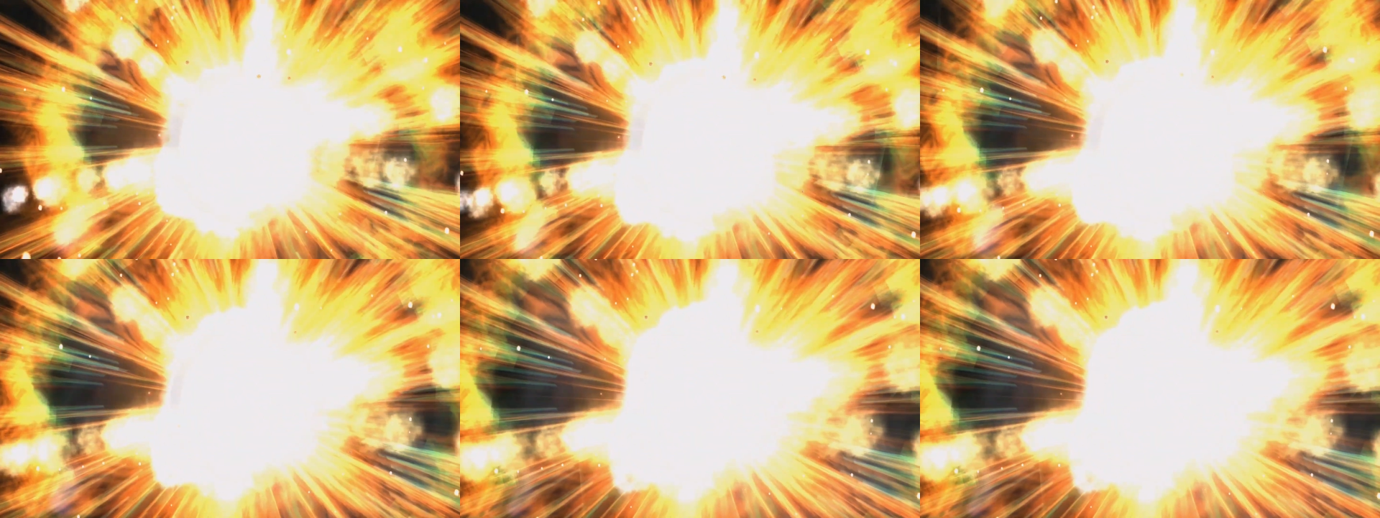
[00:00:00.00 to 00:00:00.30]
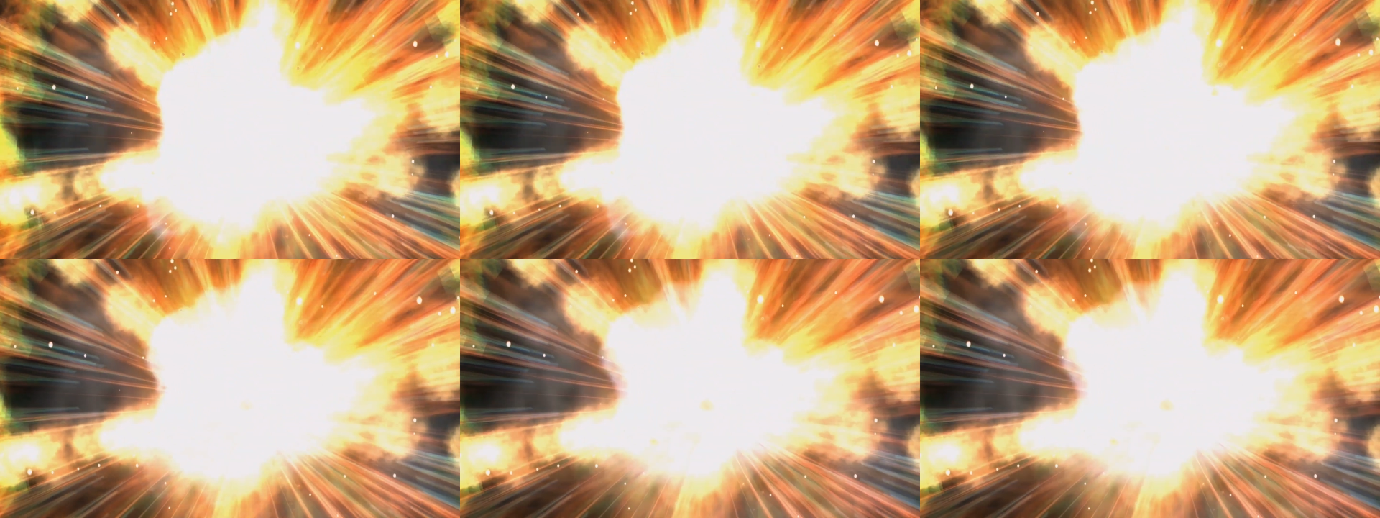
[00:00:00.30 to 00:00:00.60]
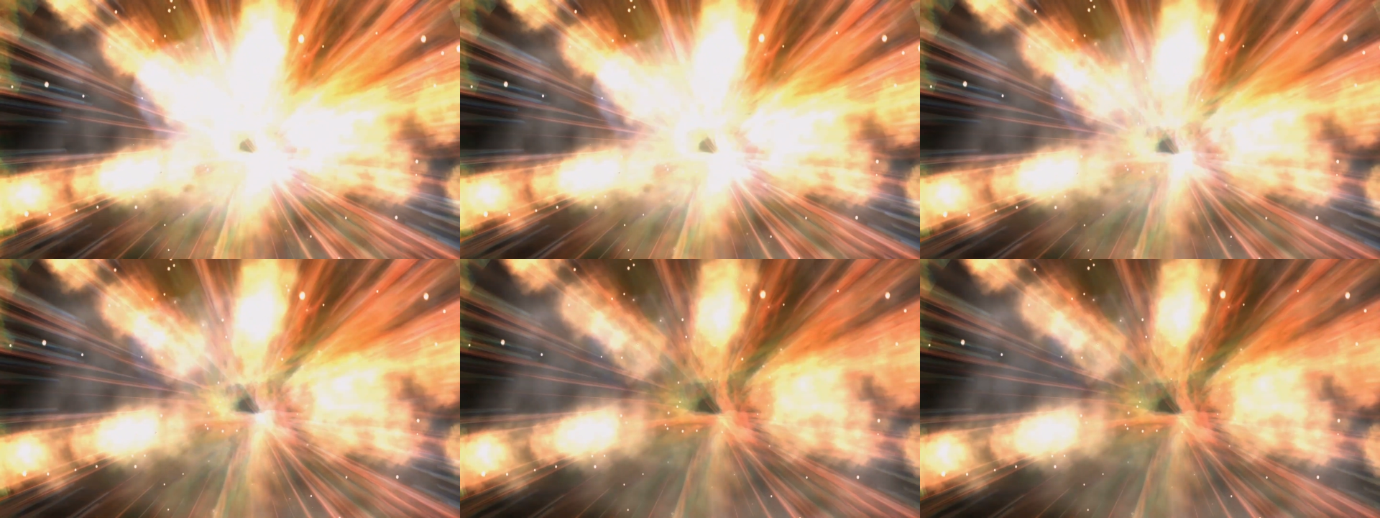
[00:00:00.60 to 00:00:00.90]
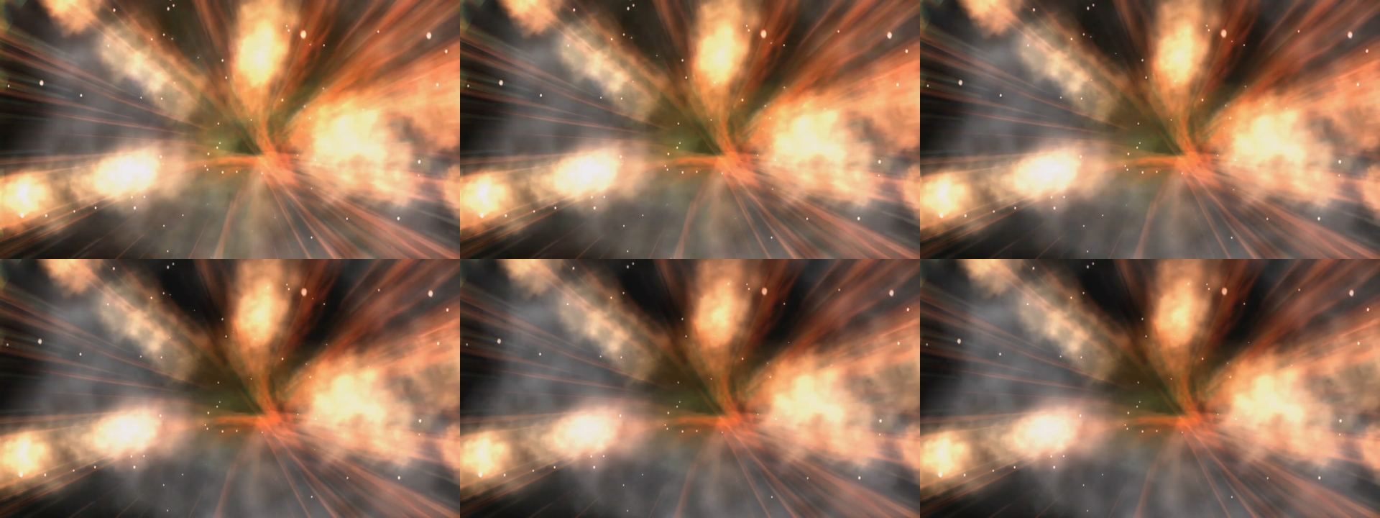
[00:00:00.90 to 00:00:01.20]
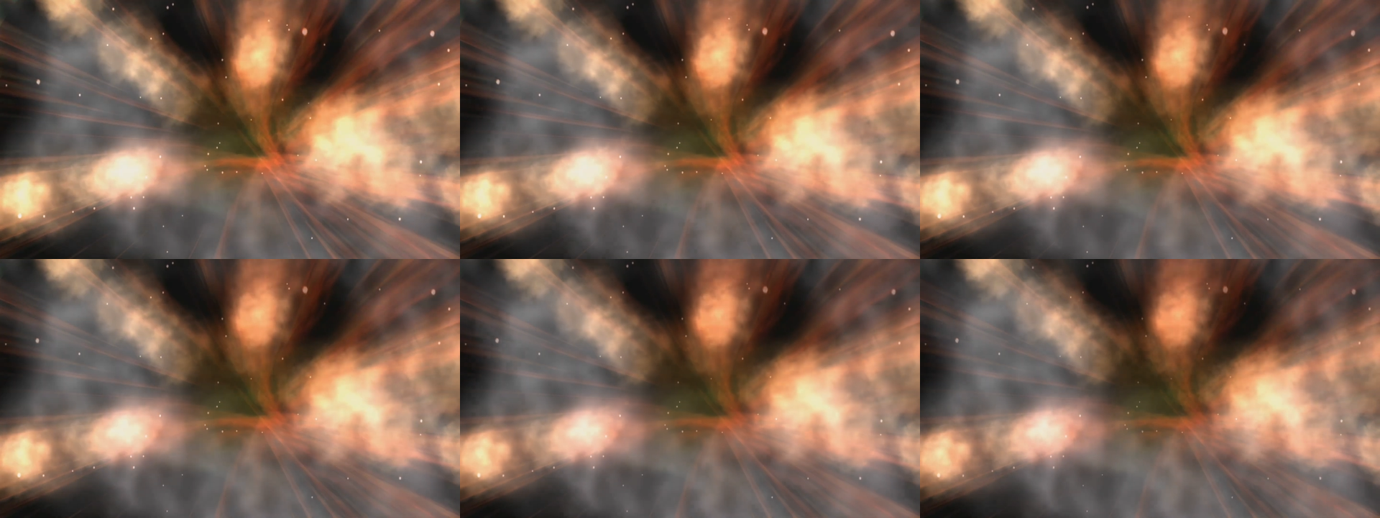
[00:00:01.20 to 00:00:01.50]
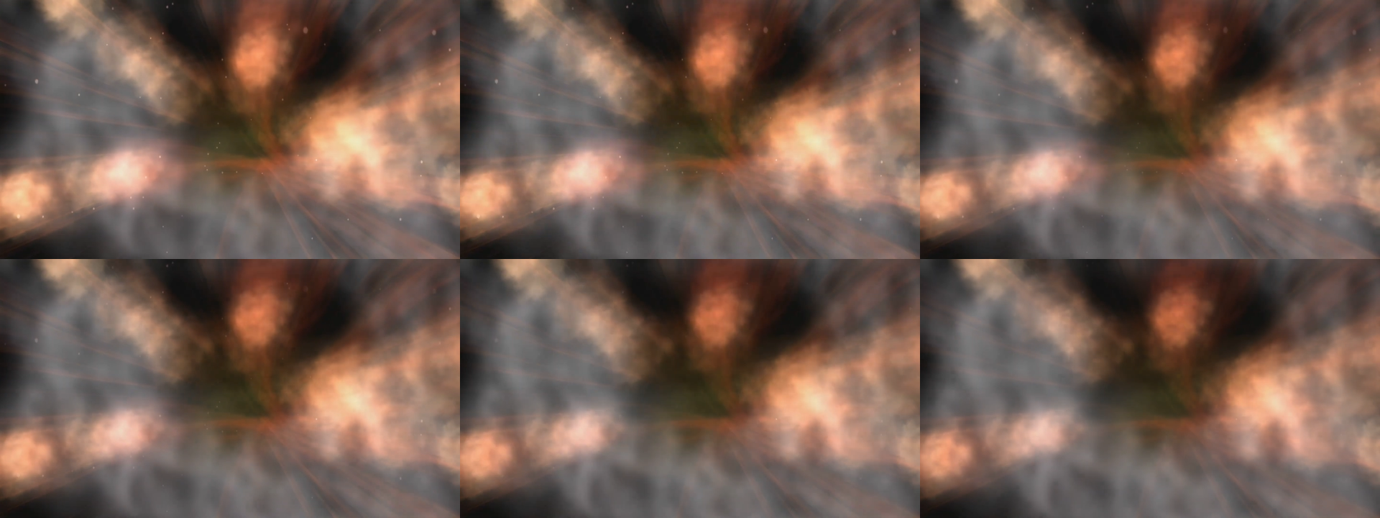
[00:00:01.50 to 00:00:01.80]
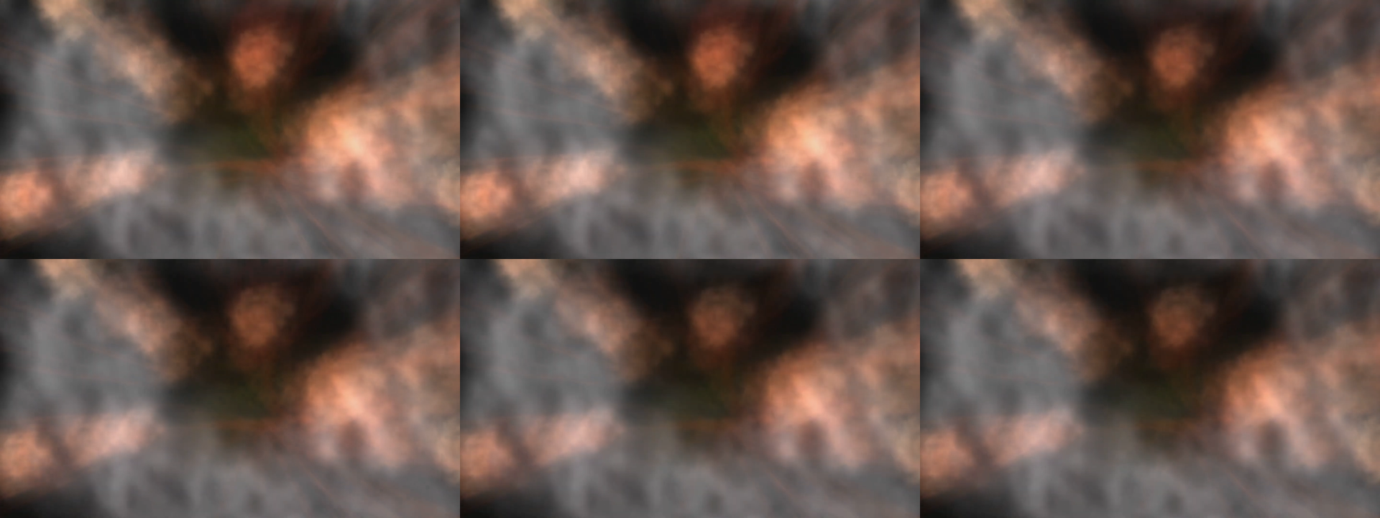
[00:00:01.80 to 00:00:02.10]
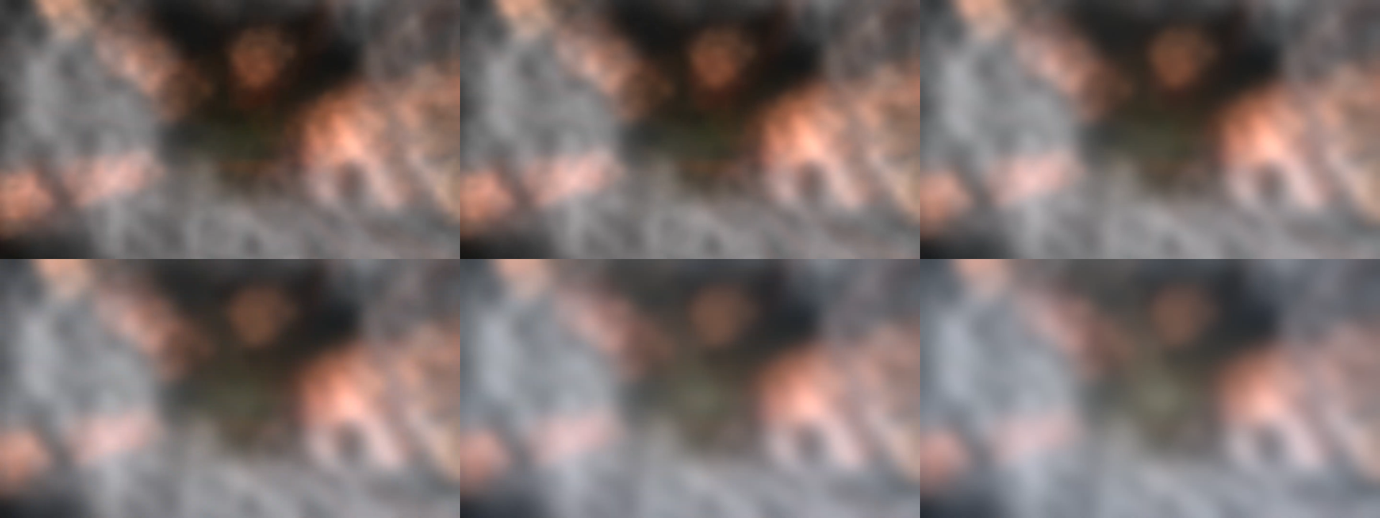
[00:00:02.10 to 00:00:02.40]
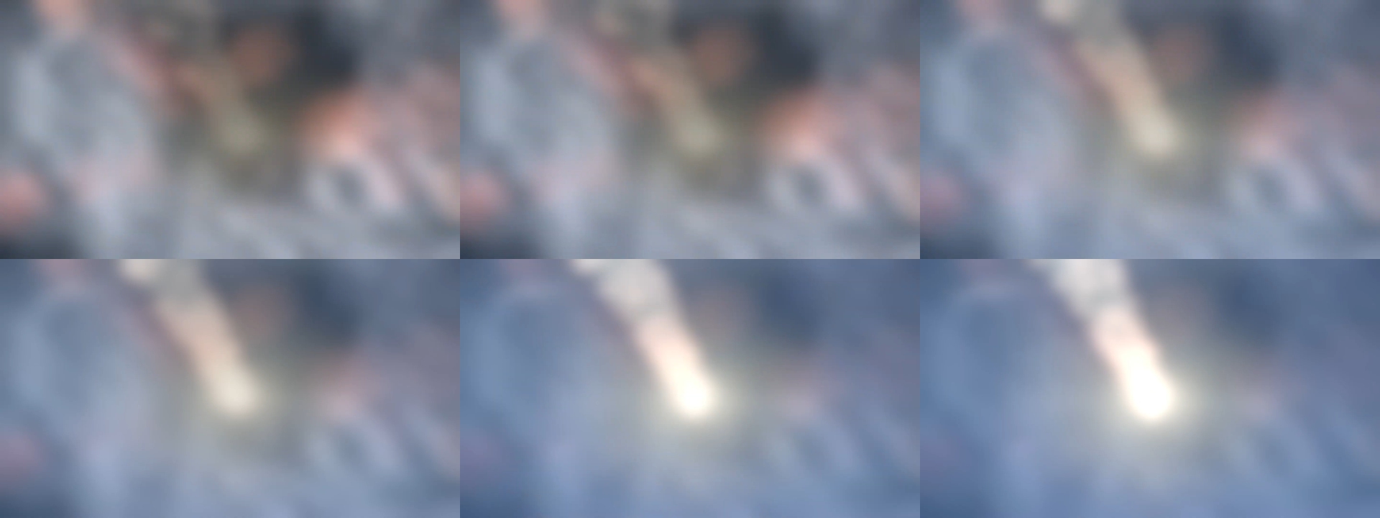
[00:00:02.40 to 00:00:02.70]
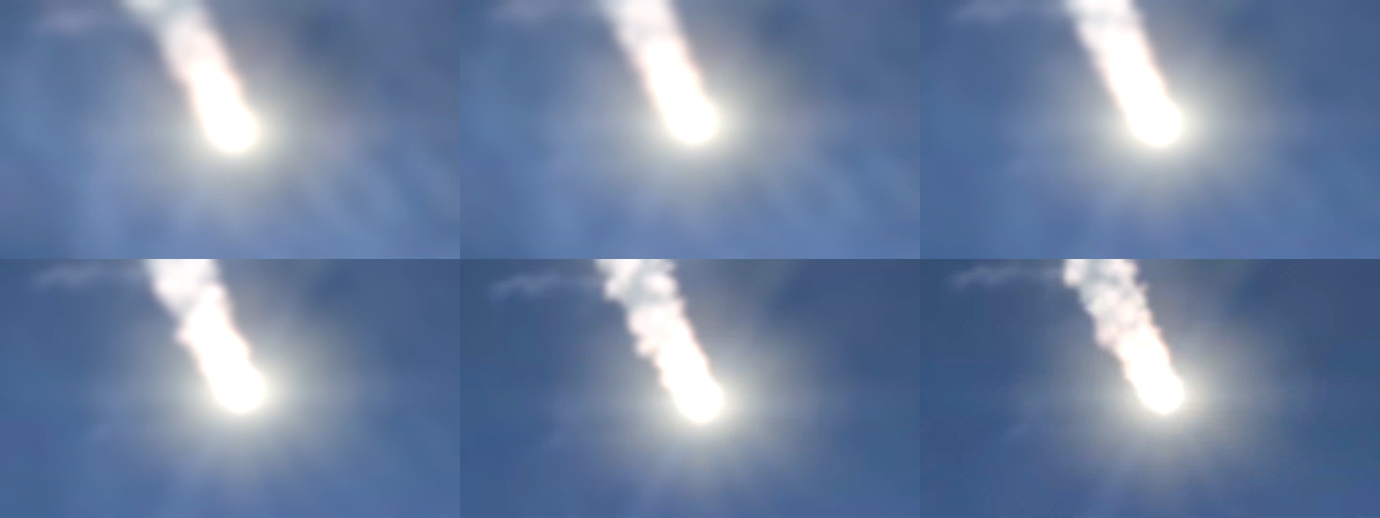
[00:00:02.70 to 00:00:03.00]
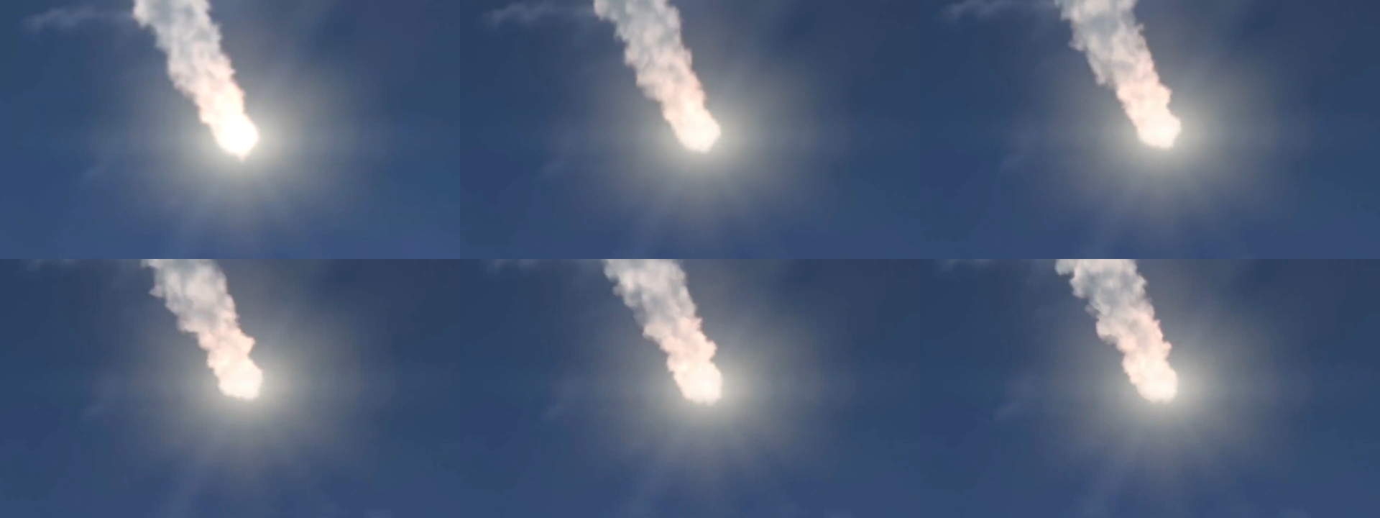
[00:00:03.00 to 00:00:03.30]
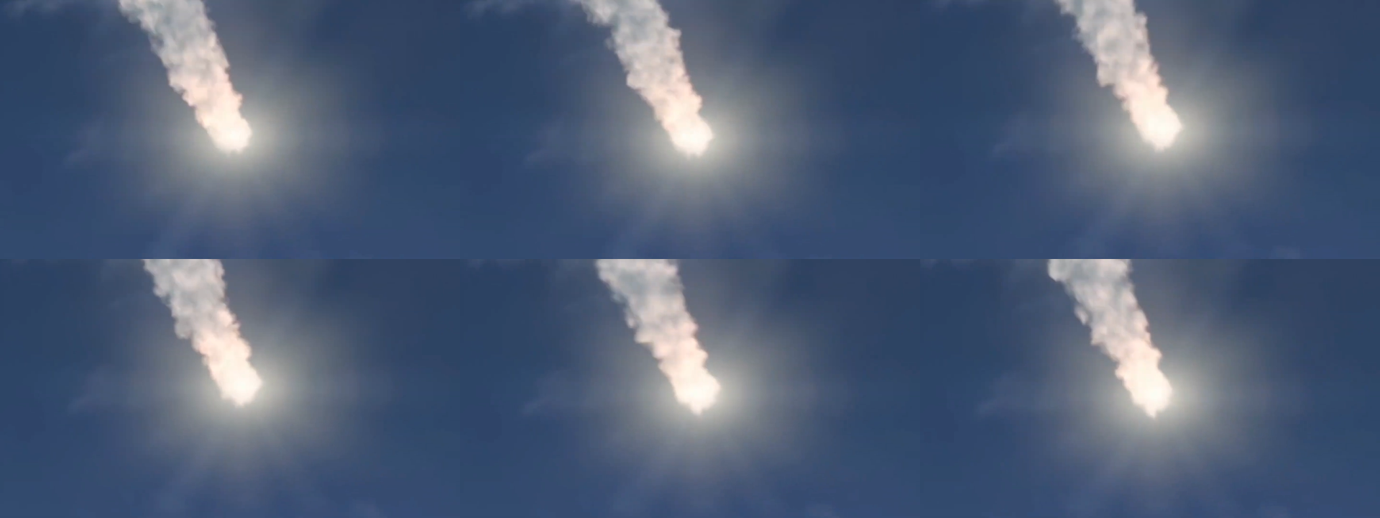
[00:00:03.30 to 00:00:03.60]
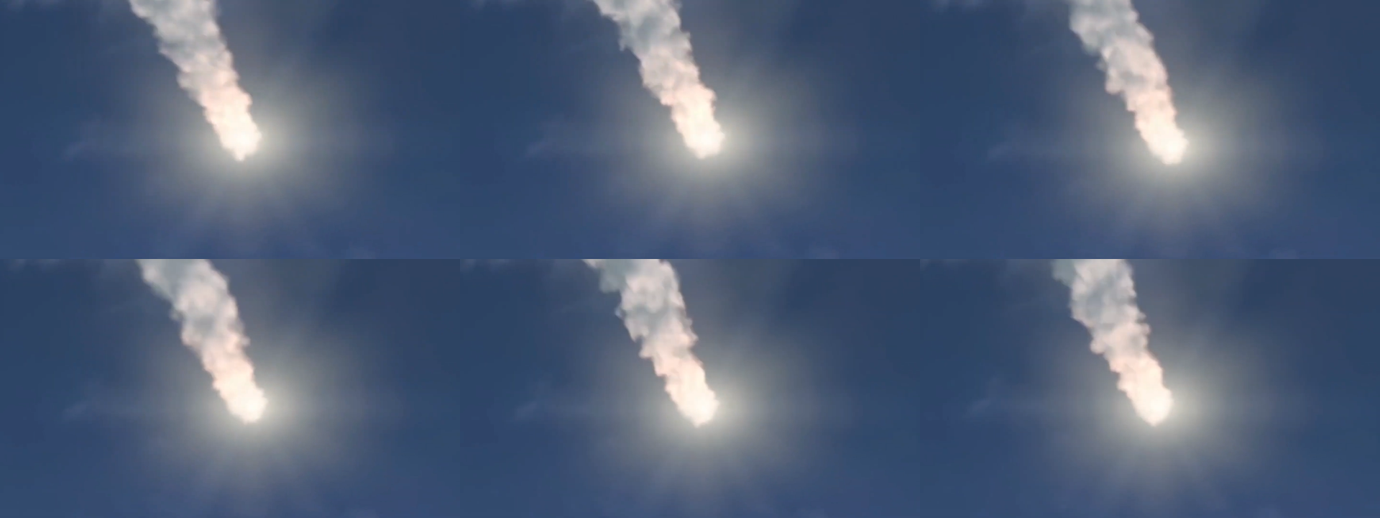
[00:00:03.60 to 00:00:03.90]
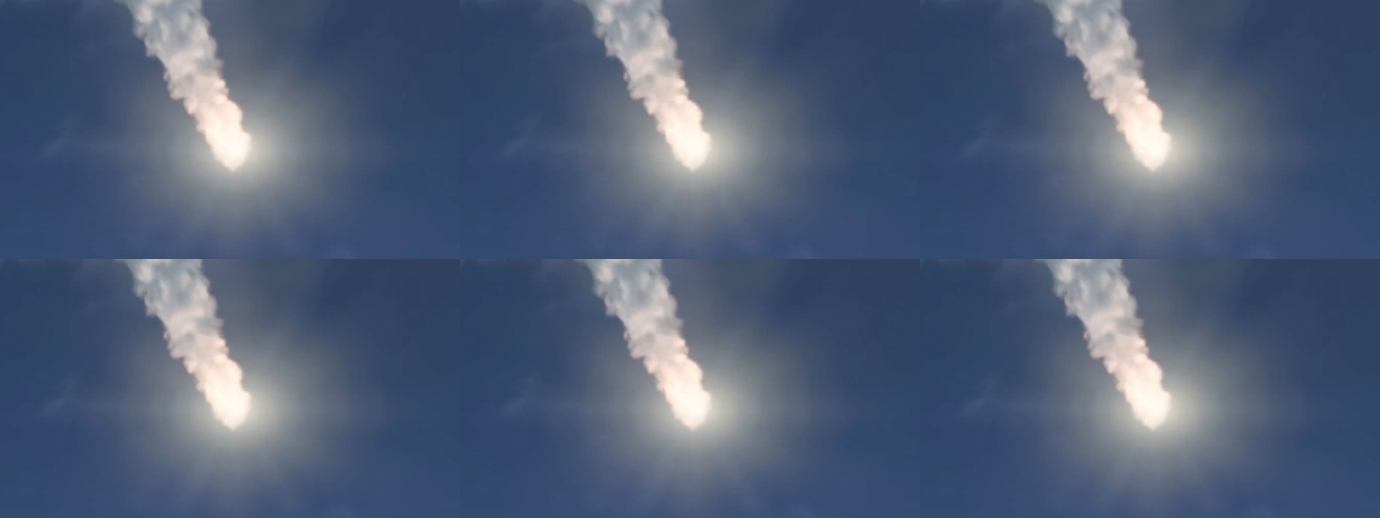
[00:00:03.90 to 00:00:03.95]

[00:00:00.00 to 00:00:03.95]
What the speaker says: [unreadable: no face in view]